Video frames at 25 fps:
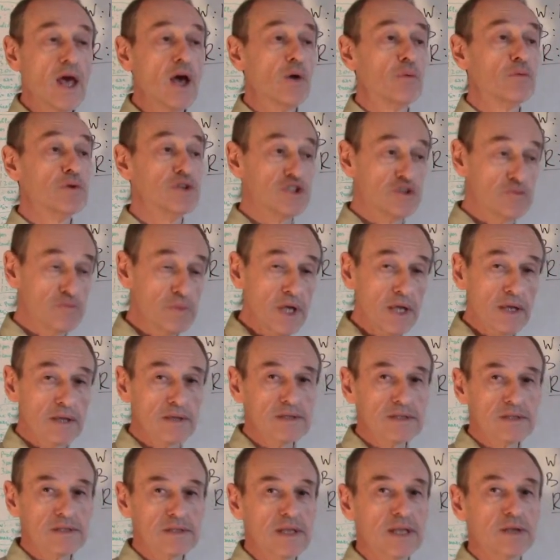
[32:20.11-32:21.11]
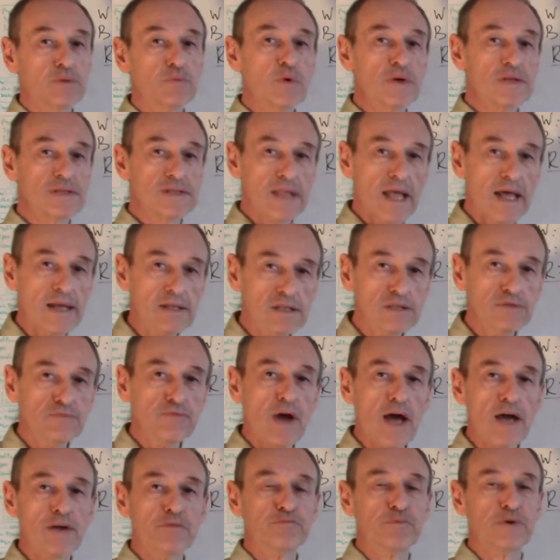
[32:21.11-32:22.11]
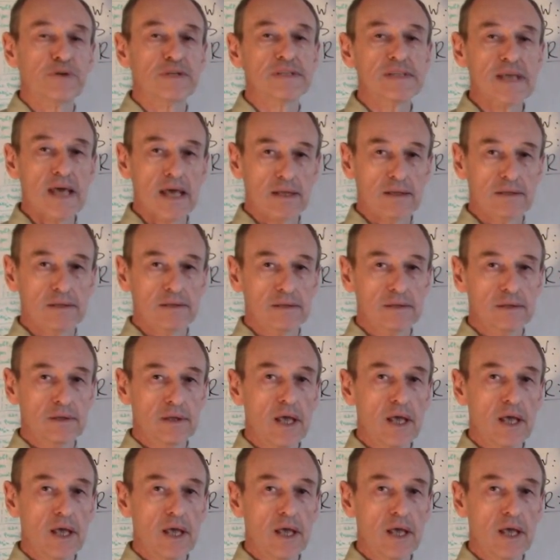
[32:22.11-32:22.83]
which means that with 95%